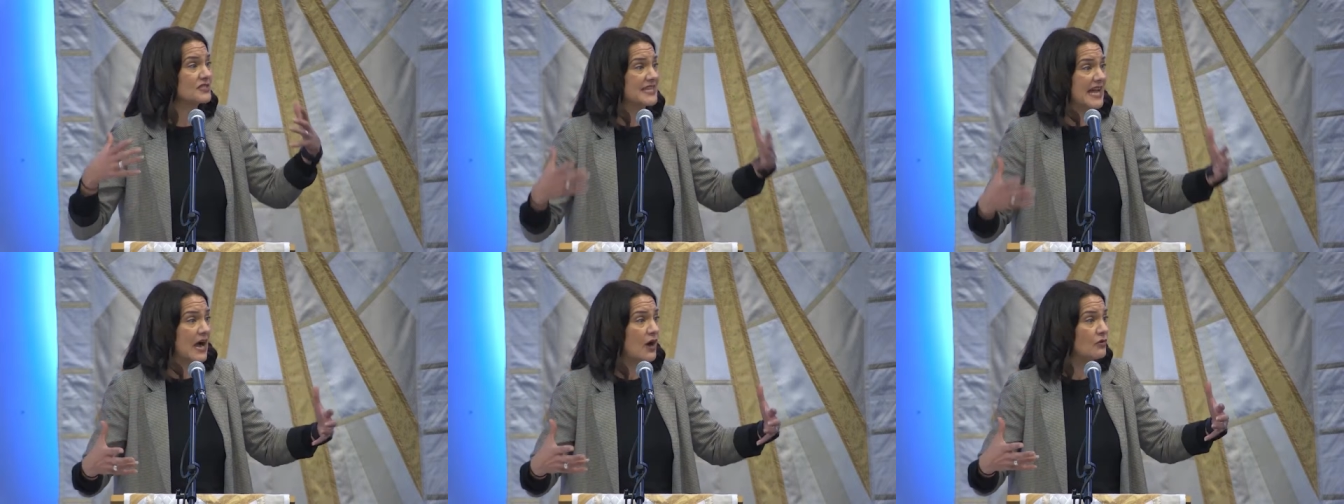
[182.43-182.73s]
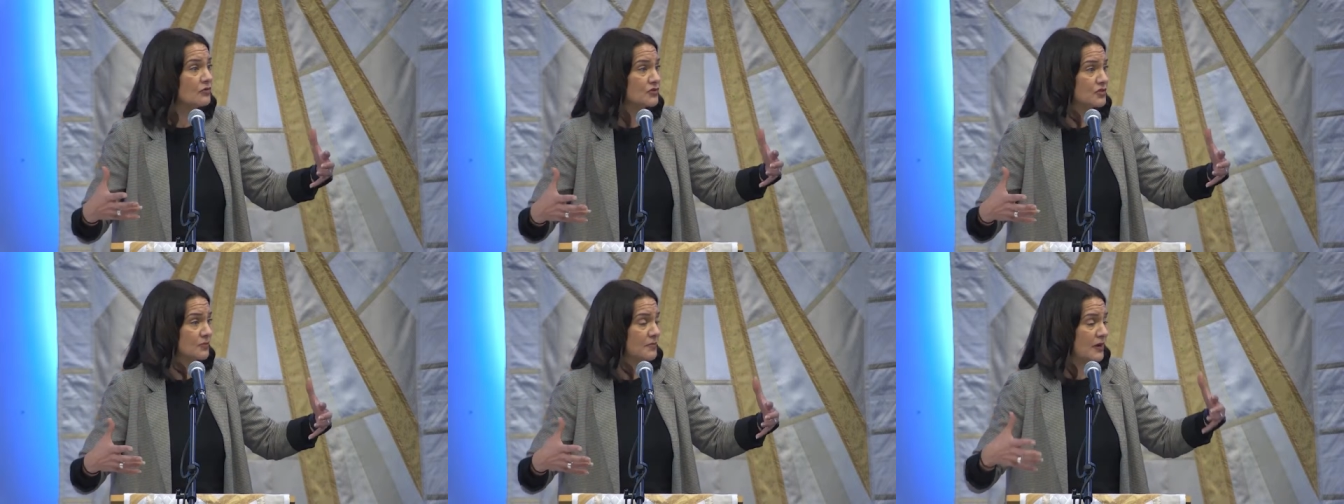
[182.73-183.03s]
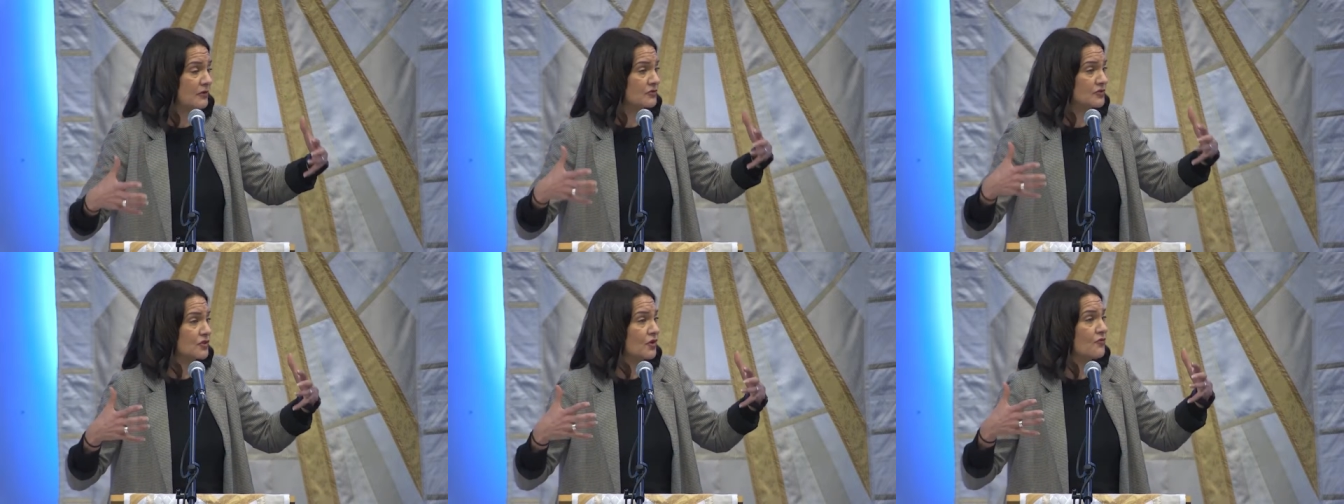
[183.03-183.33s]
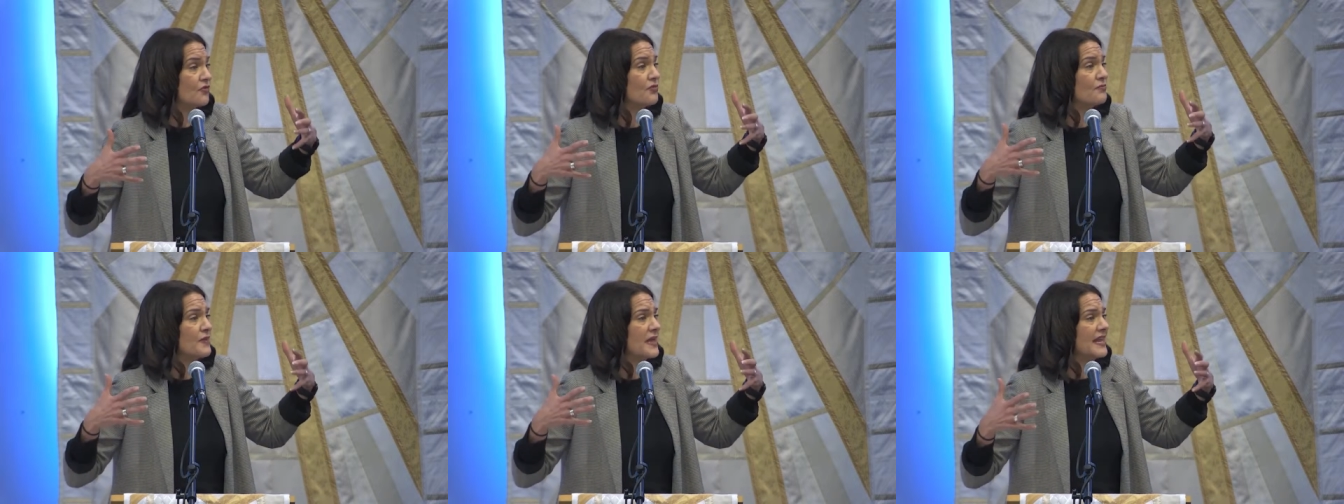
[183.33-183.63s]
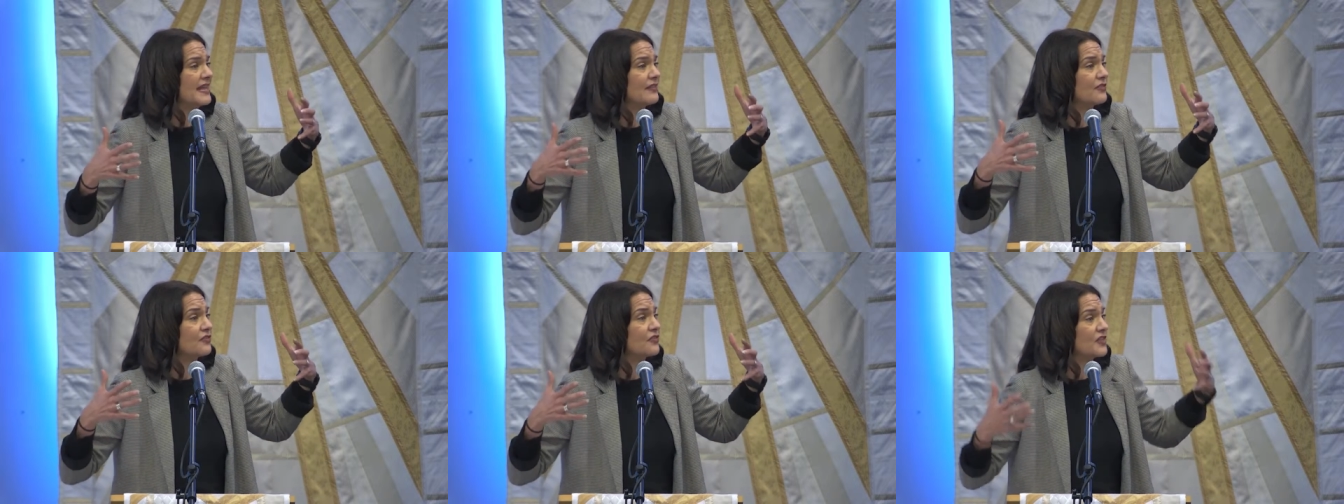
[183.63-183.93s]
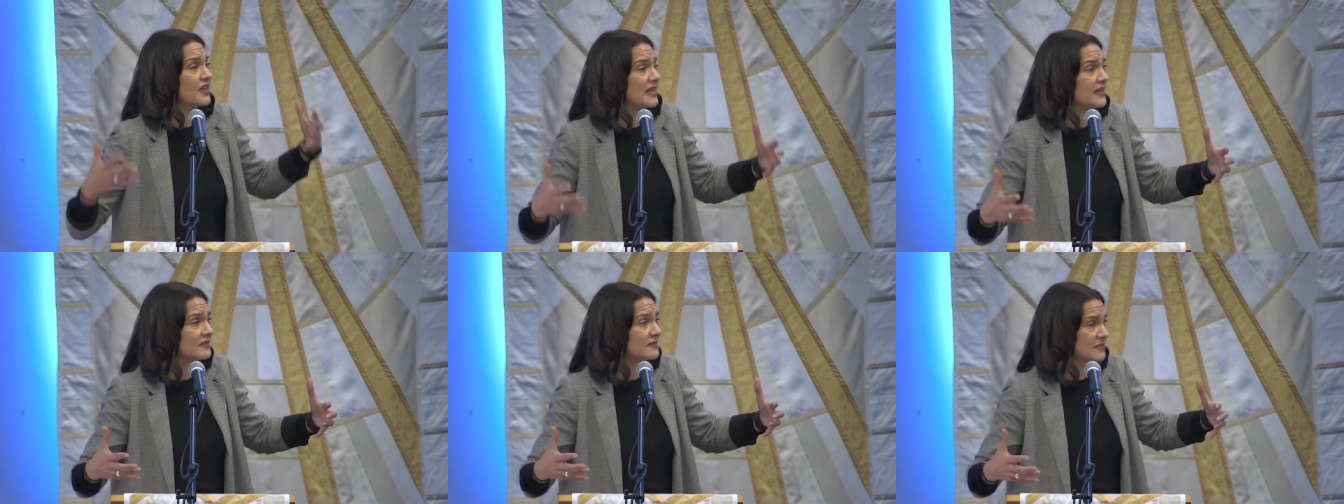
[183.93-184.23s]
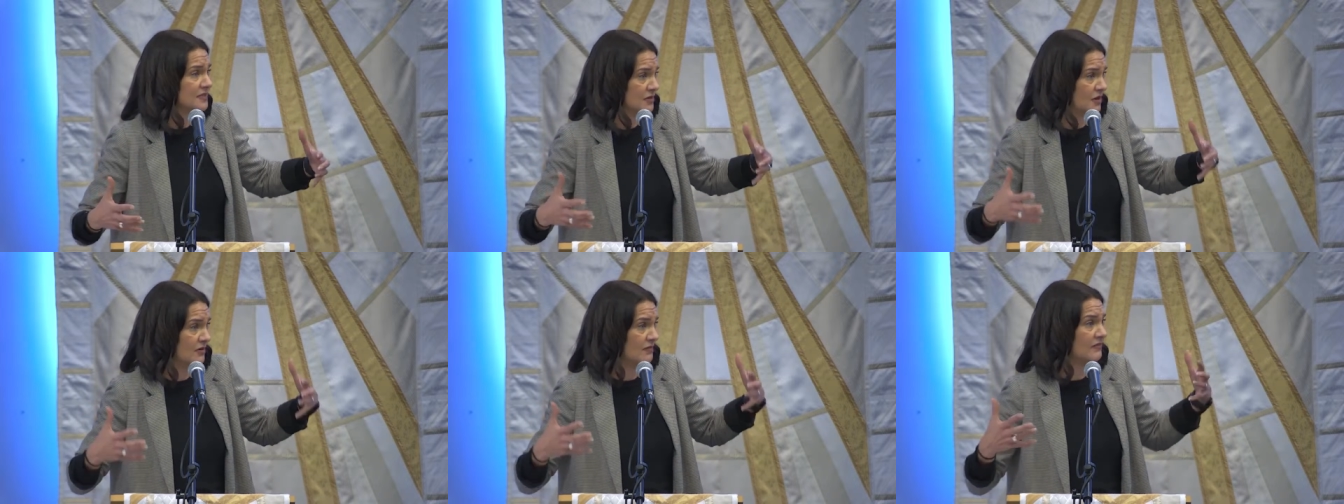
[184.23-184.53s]
doubts about so many things
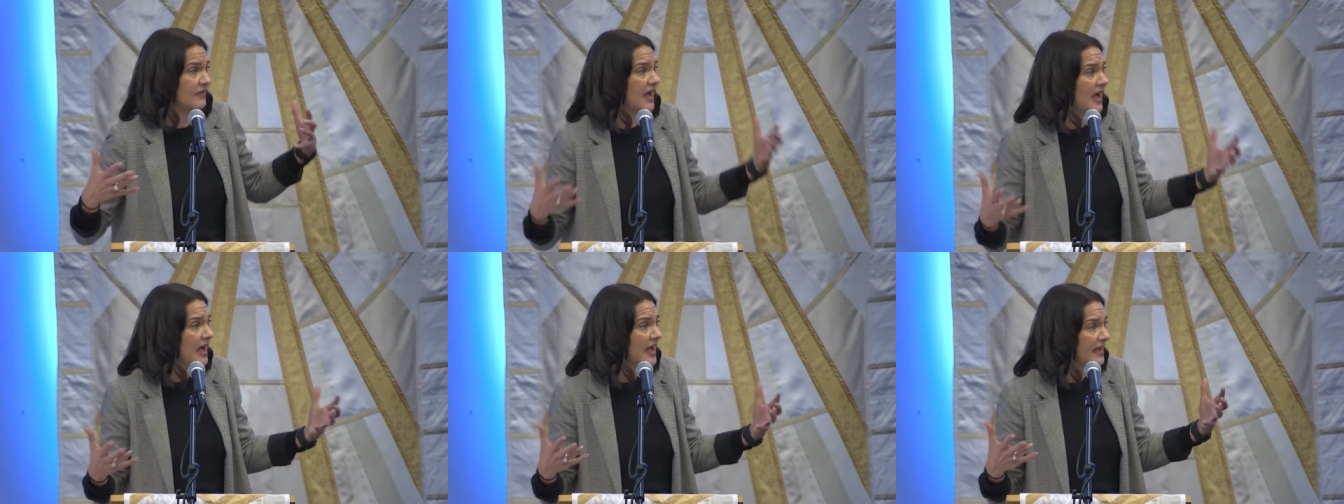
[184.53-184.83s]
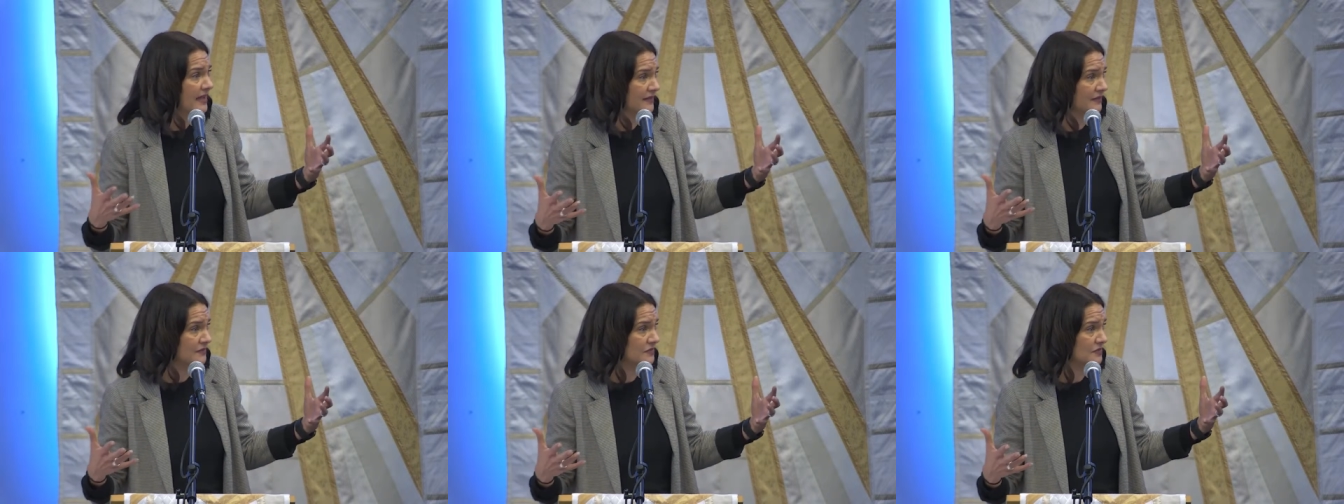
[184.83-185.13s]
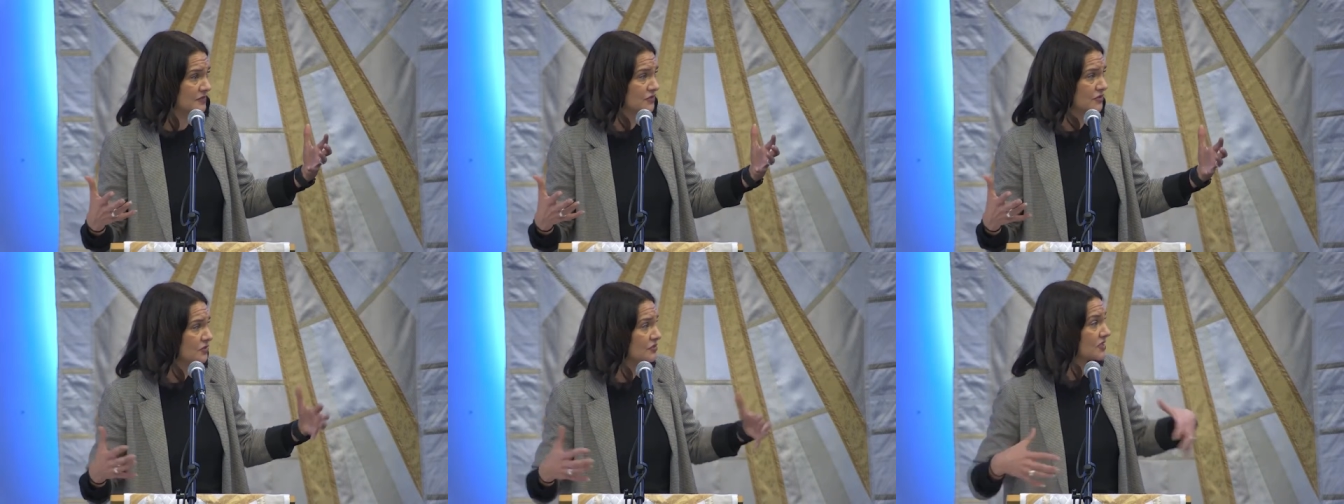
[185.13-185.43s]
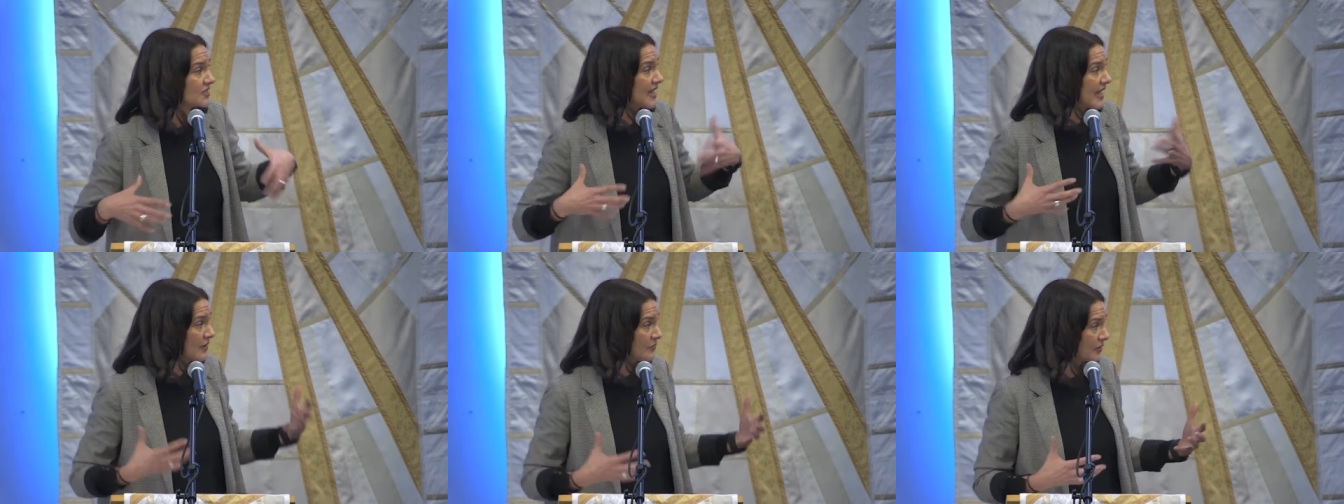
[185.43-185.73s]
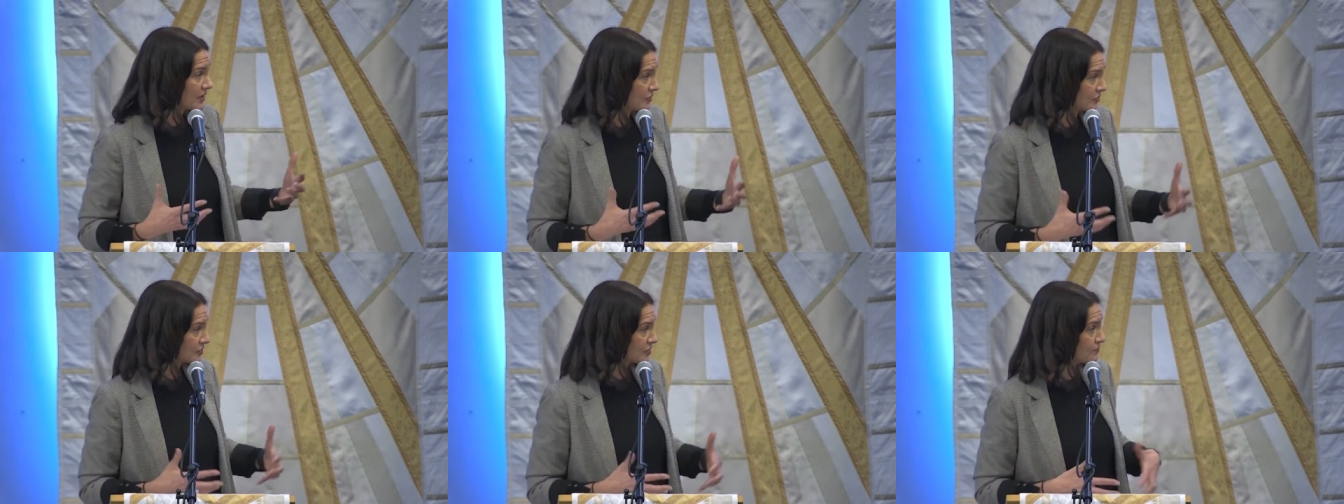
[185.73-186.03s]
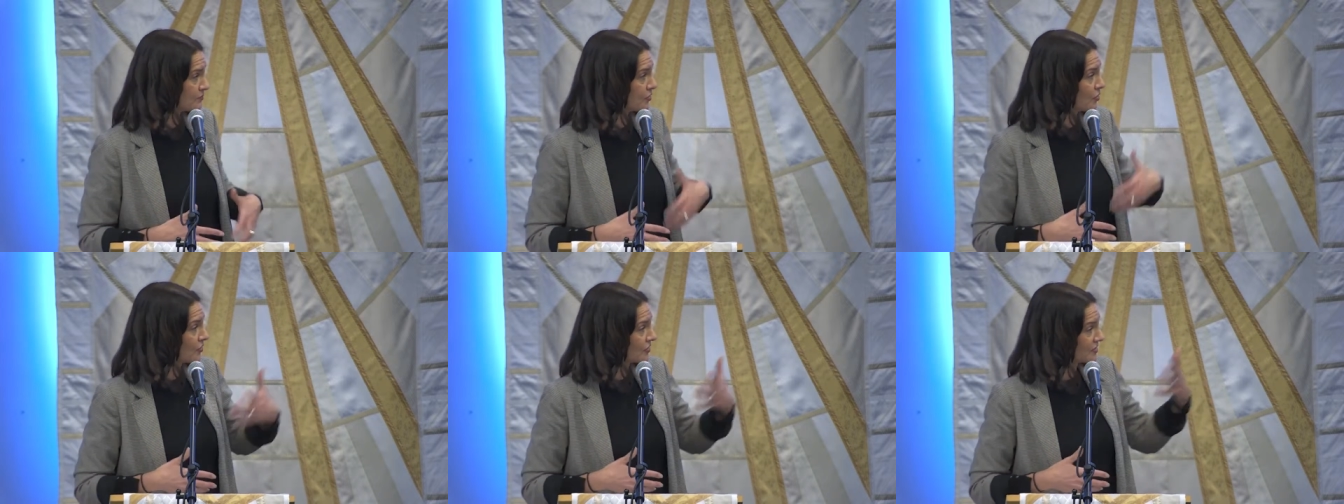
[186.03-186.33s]
in our lives. And so today we're going to explore